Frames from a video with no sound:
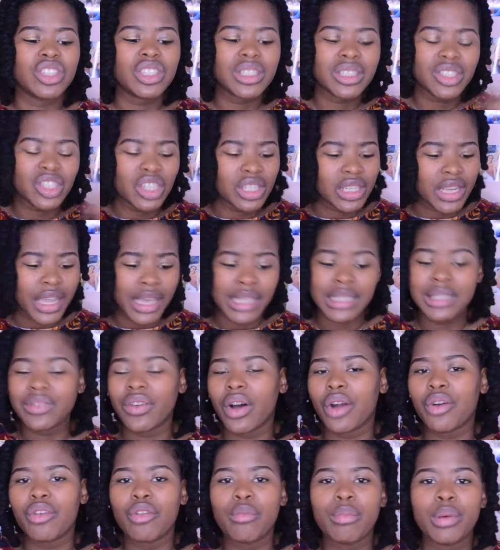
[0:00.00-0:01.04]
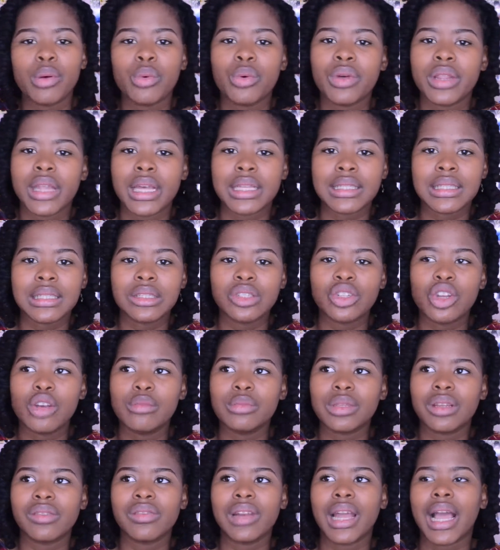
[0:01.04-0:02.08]
She gets vulnerable with us in
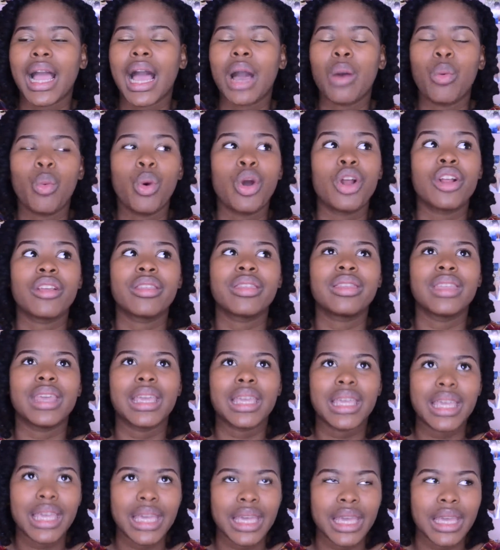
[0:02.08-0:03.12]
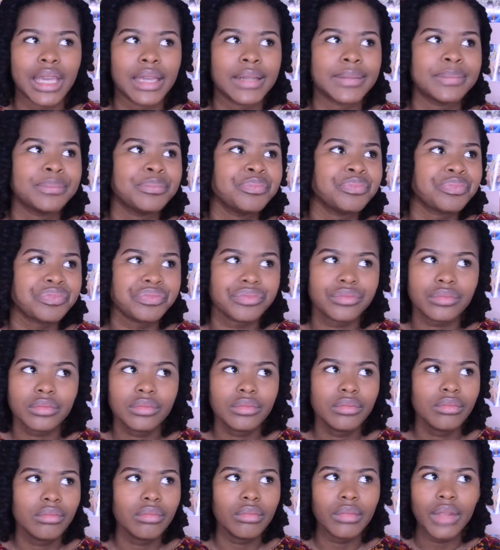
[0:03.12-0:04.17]
terms of like her thinking,
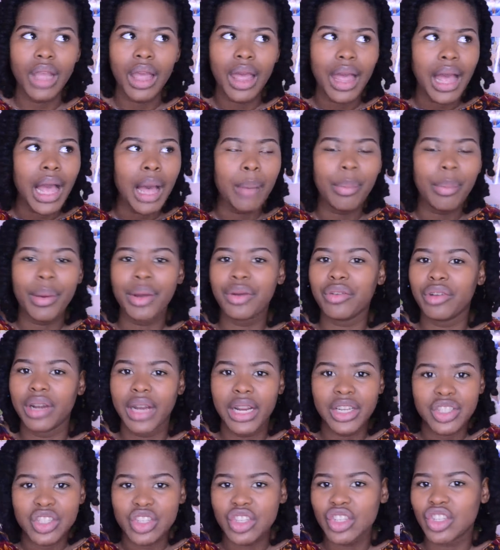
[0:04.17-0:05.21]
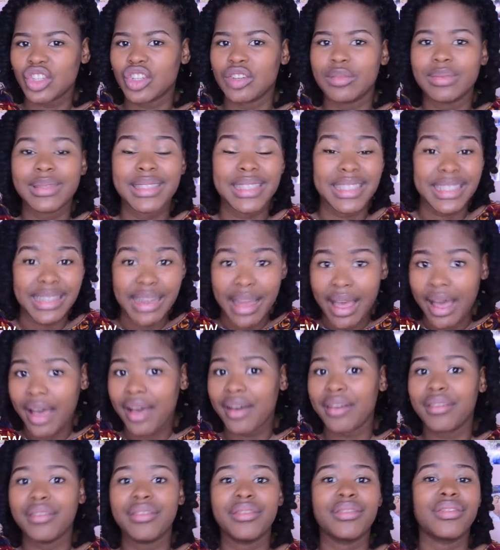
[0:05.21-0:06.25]
about relationships,
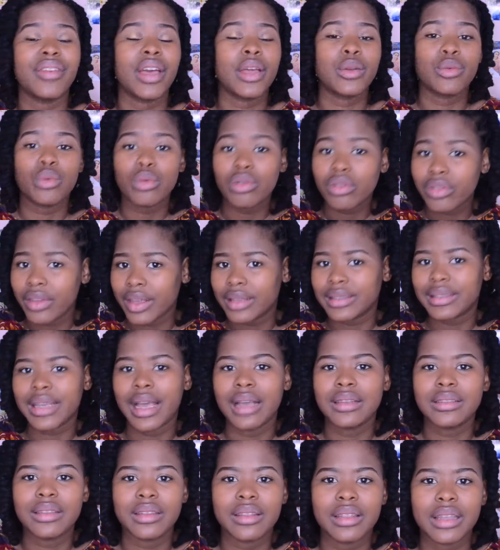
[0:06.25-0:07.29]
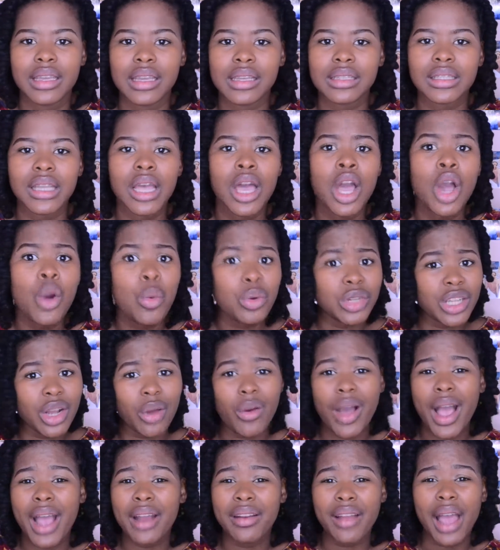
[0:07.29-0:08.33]
love, and all of those kinds of things, which I
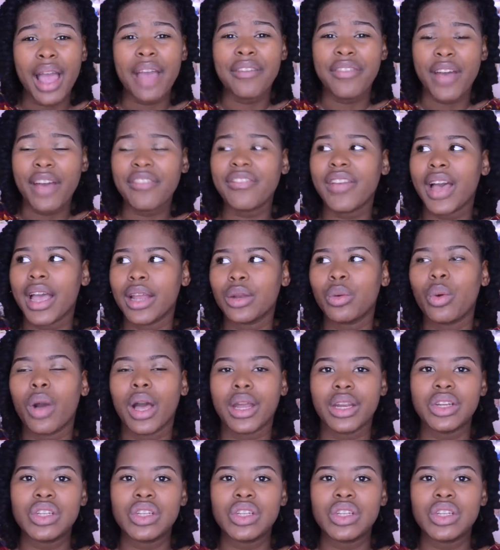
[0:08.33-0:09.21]
find quite